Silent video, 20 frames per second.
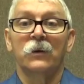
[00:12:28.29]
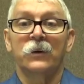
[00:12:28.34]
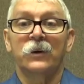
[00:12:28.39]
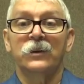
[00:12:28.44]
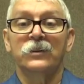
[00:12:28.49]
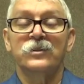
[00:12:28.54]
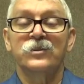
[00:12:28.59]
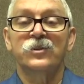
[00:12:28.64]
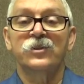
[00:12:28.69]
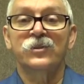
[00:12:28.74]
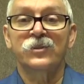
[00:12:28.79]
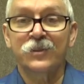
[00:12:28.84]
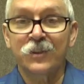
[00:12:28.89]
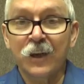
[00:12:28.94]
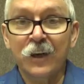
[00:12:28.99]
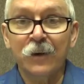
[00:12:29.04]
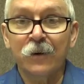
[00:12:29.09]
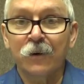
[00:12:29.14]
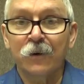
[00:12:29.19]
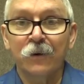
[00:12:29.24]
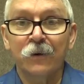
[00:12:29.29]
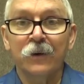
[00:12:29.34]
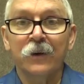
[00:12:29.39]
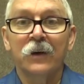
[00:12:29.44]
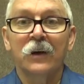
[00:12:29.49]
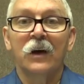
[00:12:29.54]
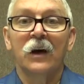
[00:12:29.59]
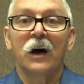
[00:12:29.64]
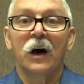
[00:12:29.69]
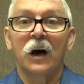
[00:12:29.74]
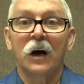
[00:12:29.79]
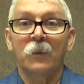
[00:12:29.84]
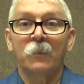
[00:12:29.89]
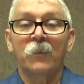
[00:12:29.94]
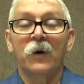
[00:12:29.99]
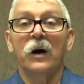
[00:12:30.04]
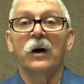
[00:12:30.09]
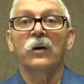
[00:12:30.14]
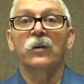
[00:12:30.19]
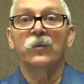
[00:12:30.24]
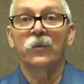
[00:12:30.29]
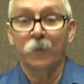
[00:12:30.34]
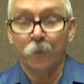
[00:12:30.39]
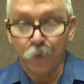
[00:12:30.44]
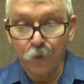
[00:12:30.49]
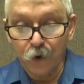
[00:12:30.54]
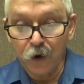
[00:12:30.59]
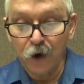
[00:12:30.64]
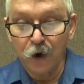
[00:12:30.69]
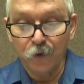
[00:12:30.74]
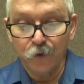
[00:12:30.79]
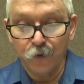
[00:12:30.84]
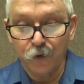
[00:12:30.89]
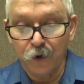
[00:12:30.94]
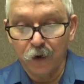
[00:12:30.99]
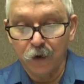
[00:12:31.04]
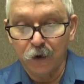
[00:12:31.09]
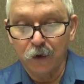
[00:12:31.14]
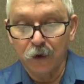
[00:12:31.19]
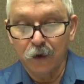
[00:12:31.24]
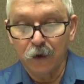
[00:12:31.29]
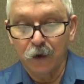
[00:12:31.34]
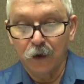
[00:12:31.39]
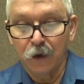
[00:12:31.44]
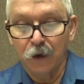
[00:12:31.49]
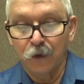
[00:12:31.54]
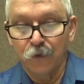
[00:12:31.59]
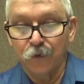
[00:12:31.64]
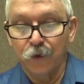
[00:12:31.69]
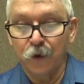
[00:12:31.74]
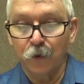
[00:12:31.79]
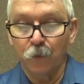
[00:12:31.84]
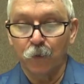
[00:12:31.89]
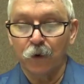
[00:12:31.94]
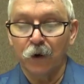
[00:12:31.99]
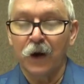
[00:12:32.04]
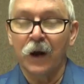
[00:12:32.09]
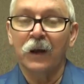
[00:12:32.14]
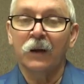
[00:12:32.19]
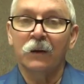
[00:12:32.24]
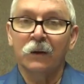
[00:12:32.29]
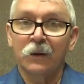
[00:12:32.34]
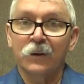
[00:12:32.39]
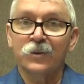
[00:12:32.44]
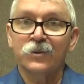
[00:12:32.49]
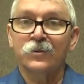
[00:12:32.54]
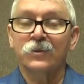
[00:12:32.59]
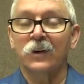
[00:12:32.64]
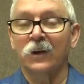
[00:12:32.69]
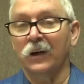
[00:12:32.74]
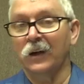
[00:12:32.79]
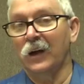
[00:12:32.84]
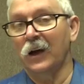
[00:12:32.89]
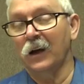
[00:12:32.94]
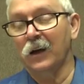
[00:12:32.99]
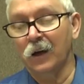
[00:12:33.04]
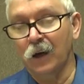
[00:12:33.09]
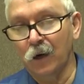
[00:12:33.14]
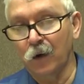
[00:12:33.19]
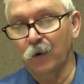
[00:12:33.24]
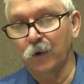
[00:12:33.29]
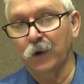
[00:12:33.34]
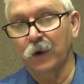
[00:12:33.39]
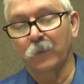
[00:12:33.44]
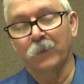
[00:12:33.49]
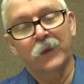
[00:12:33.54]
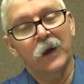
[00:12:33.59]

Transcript: considered among the brethren that were at Lystra and Iconium.